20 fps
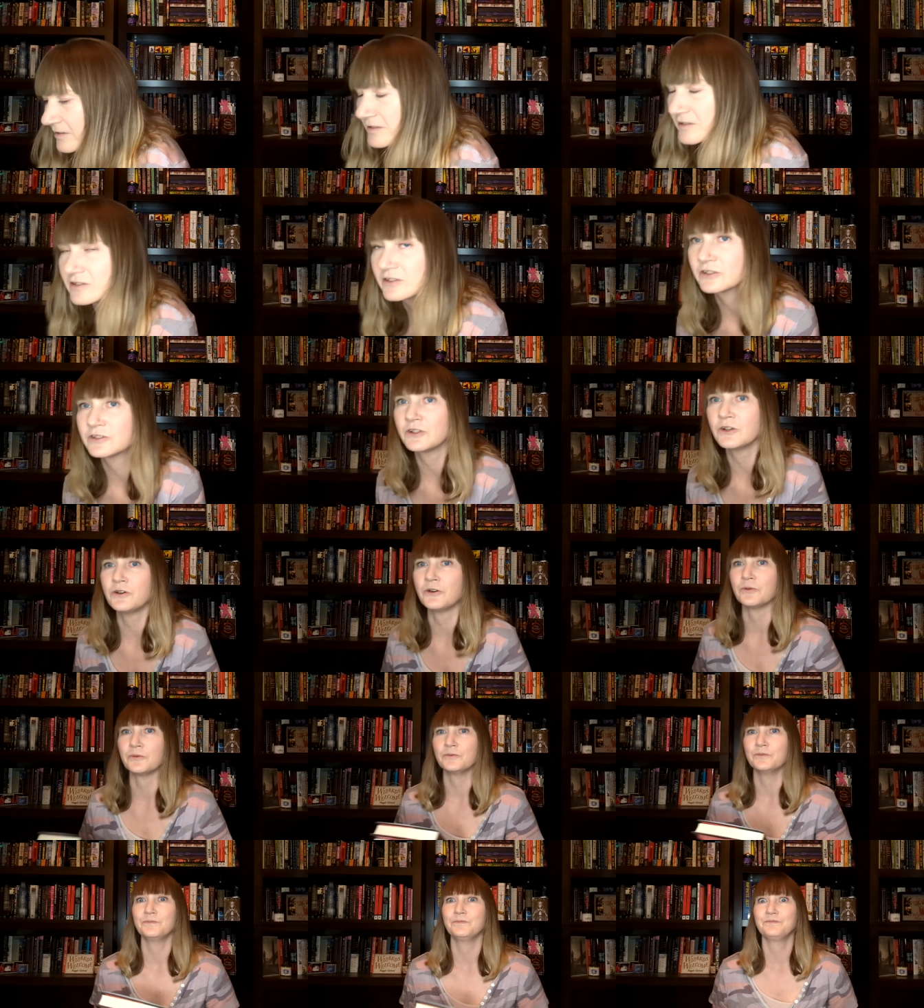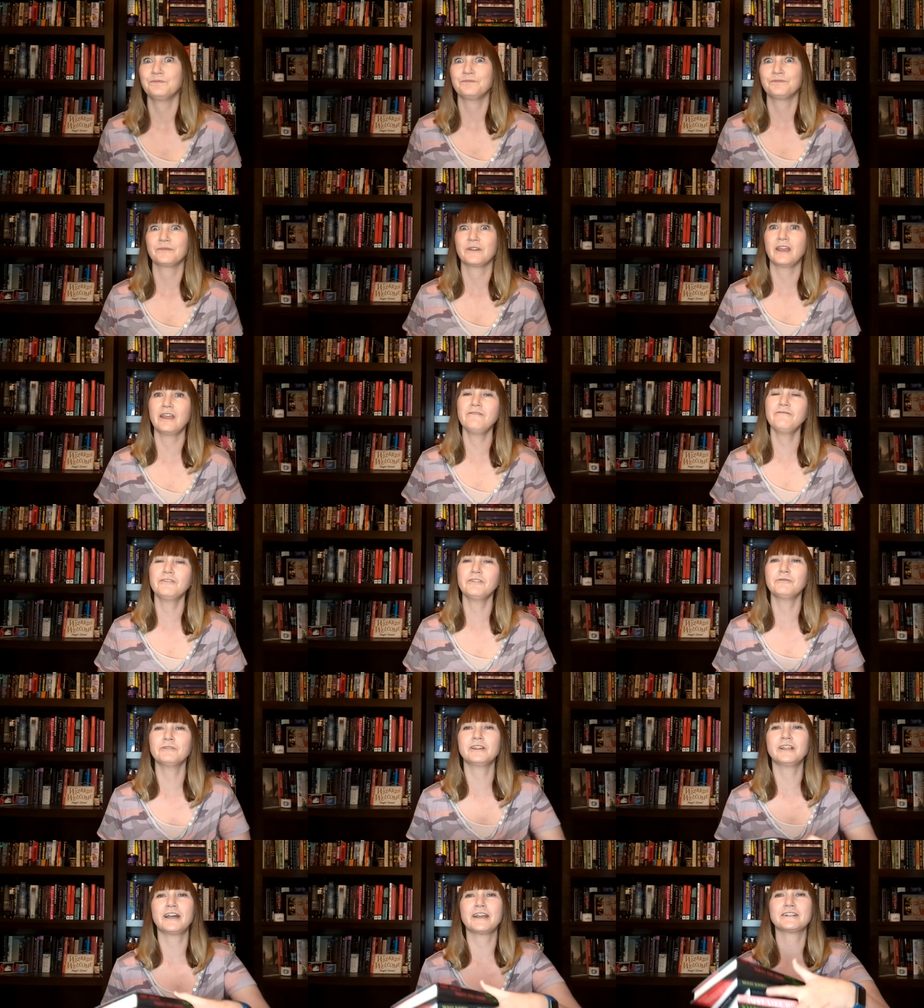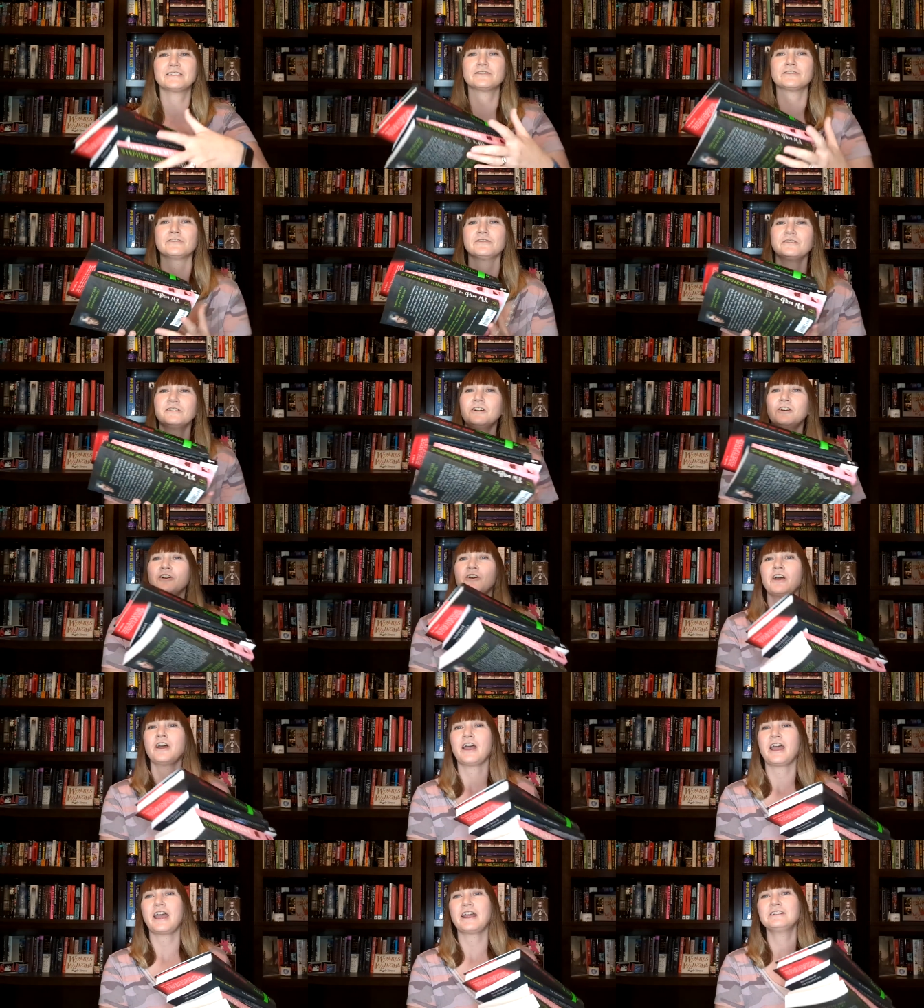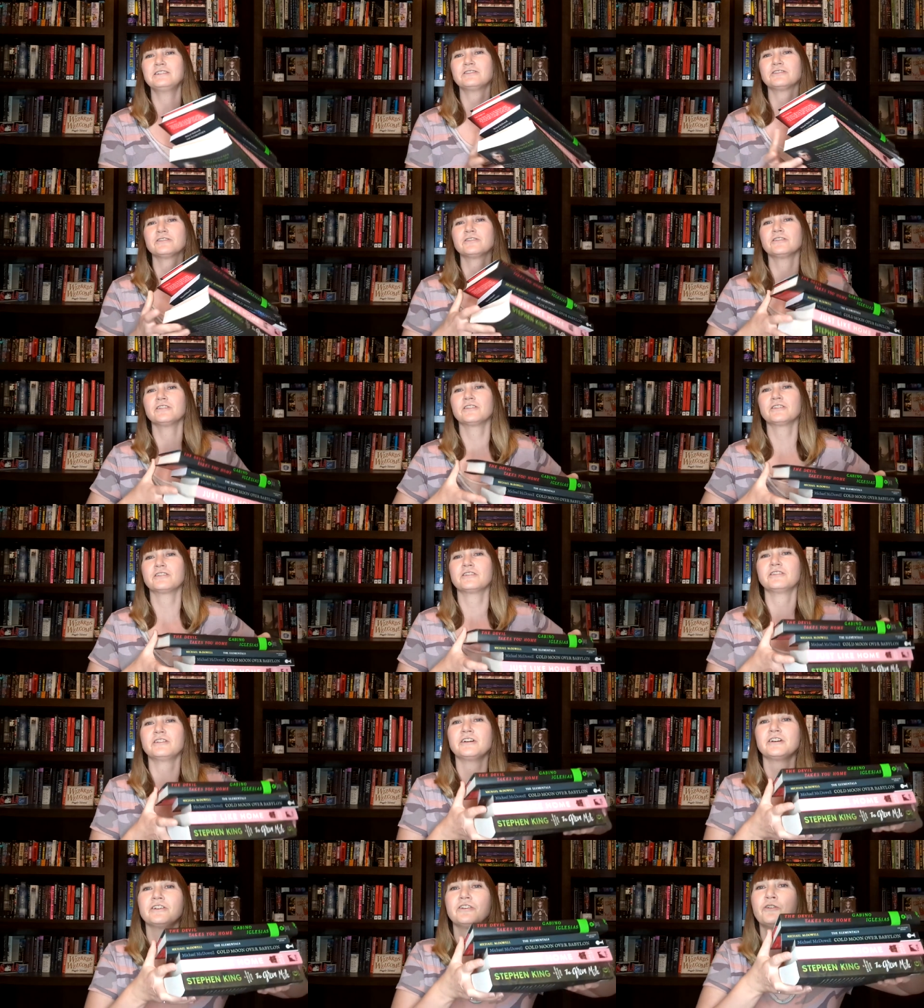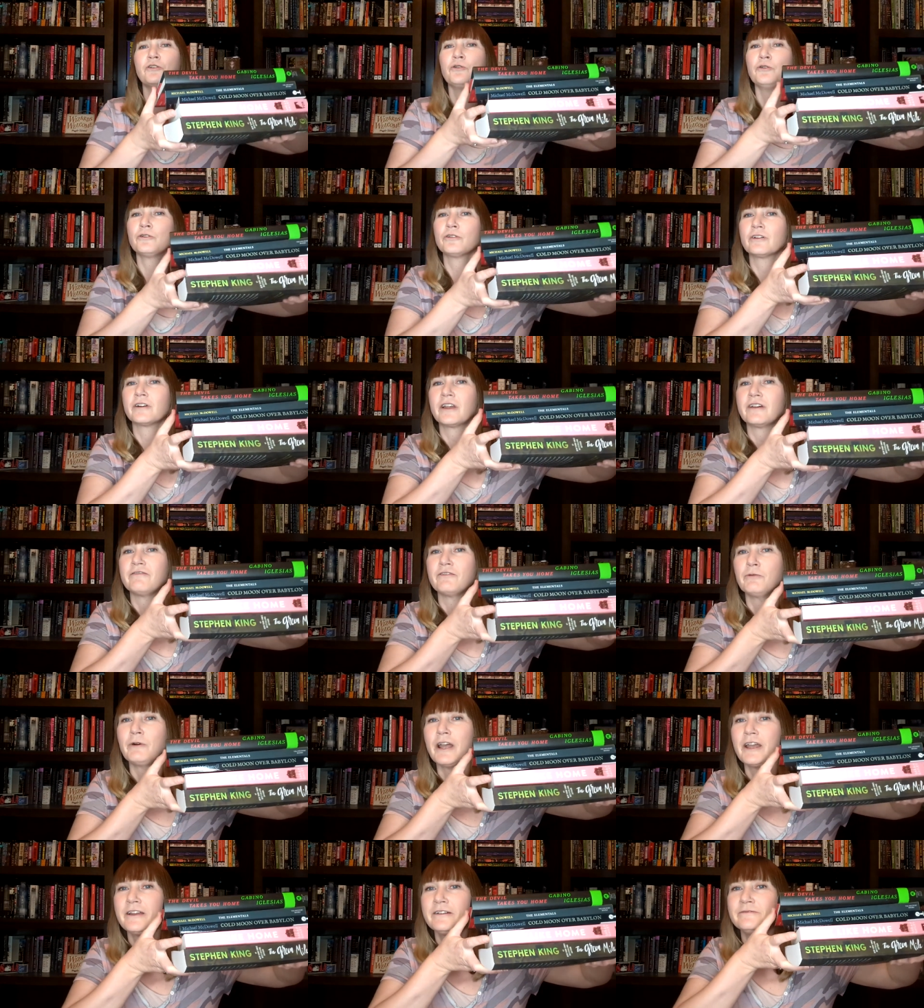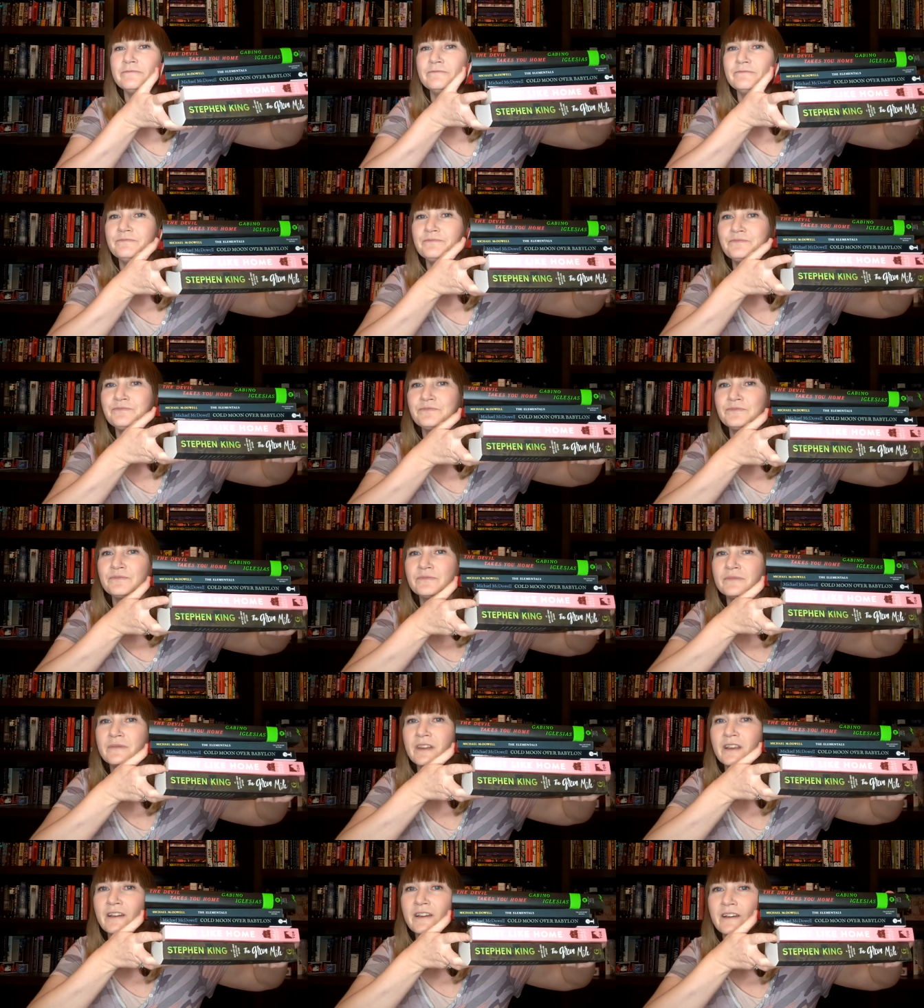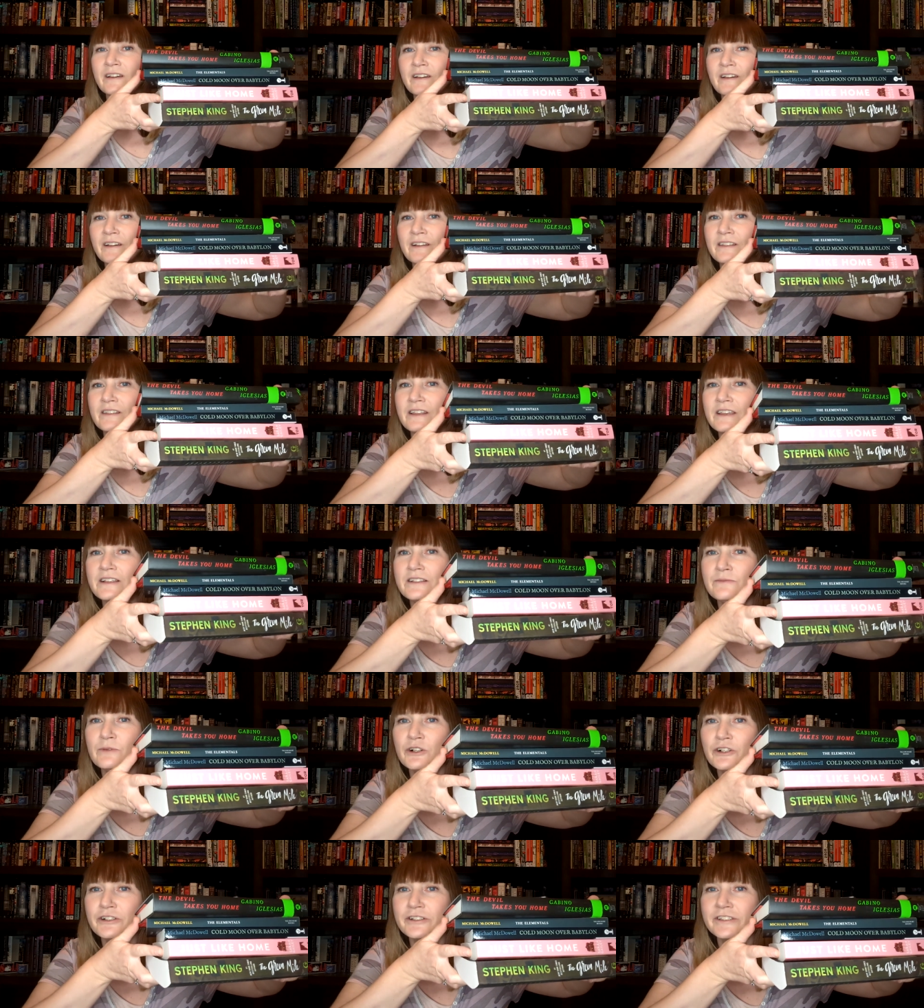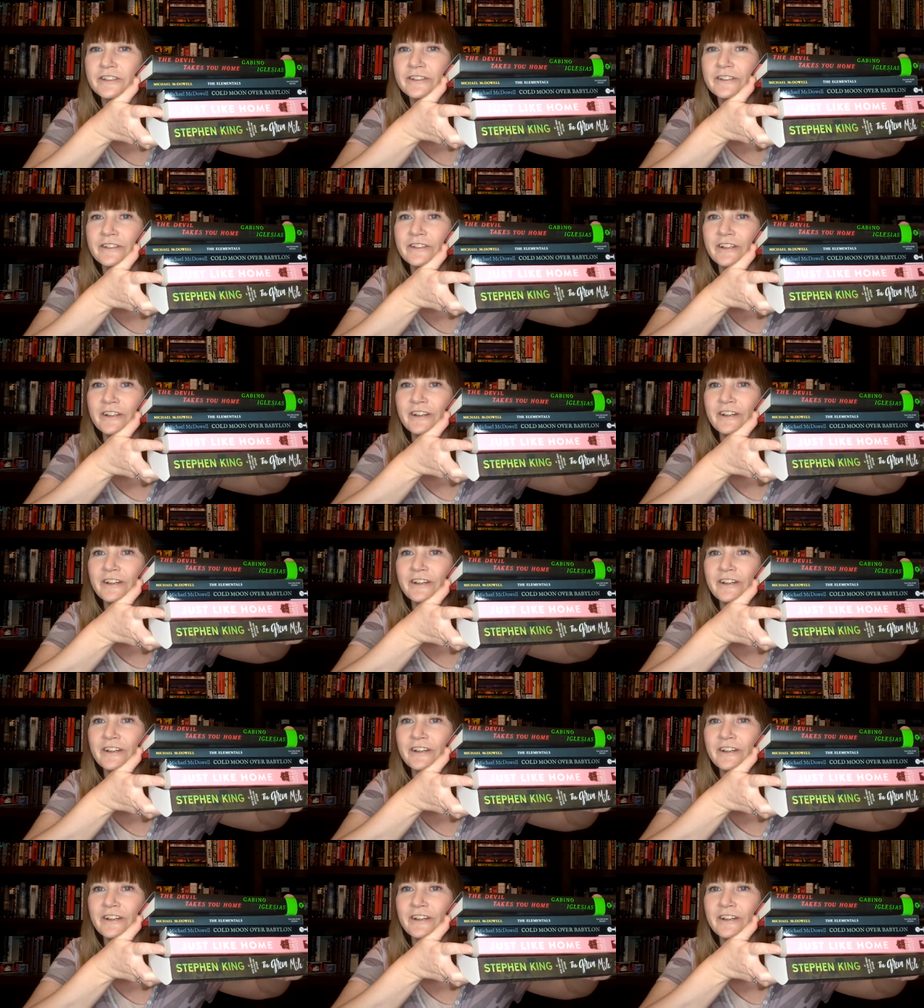So, if you would like to enter the horror giveaway, these books,